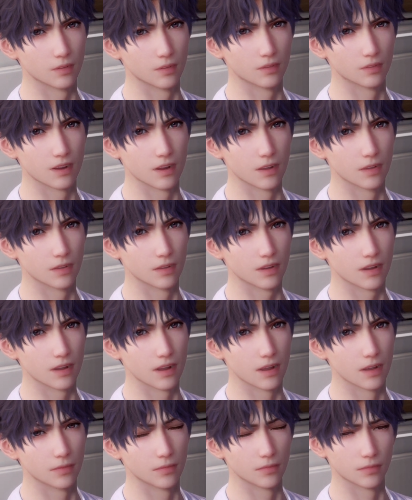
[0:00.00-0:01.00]
Oh,
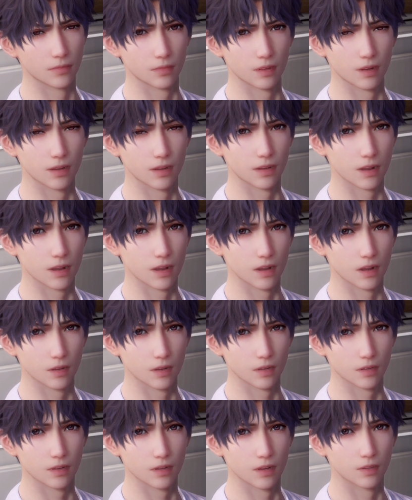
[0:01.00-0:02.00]
really? When did I
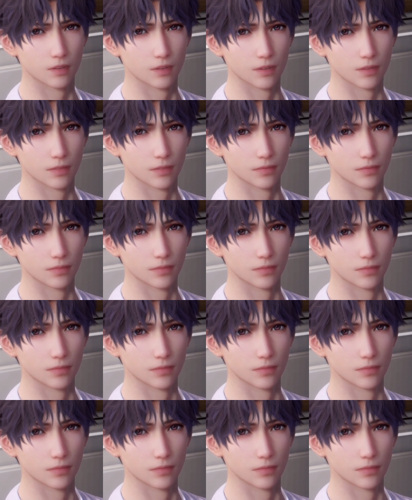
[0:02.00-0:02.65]
call you?